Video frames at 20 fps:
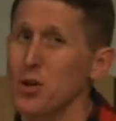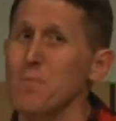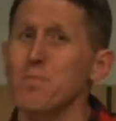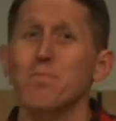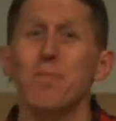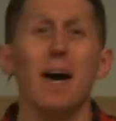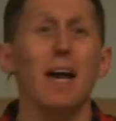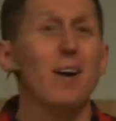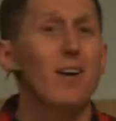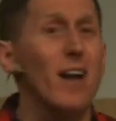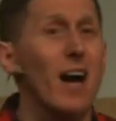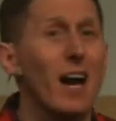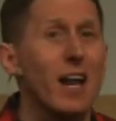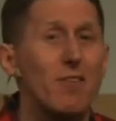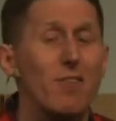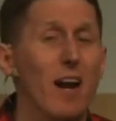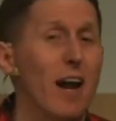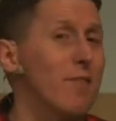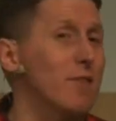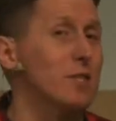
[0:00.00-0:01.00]
and you better not
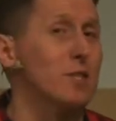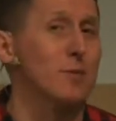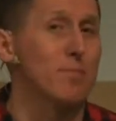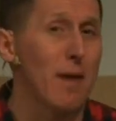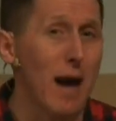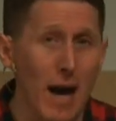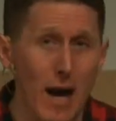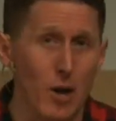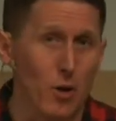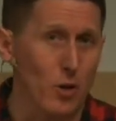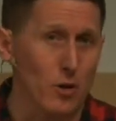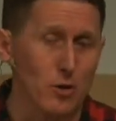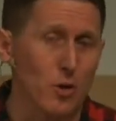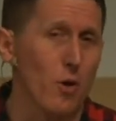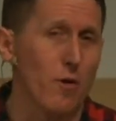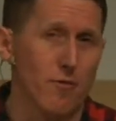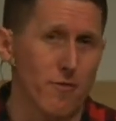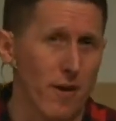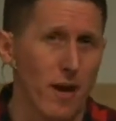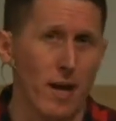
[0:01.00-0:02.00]
even have a smile on
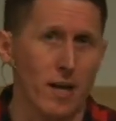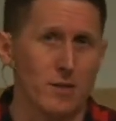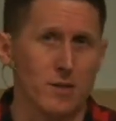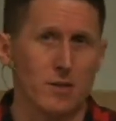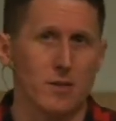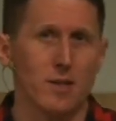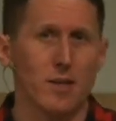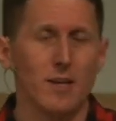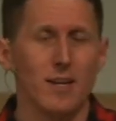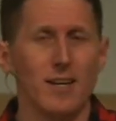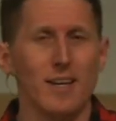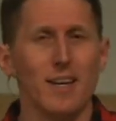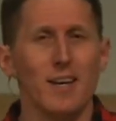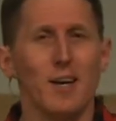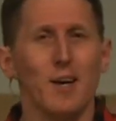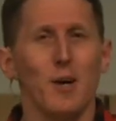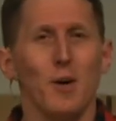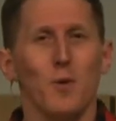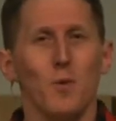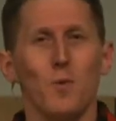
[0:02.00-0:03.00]
your face.
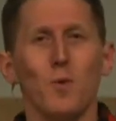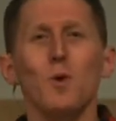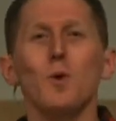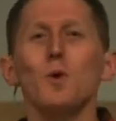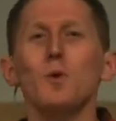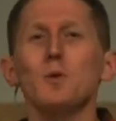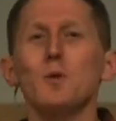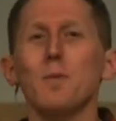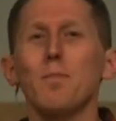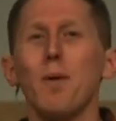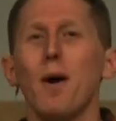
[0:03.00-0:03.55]
Rules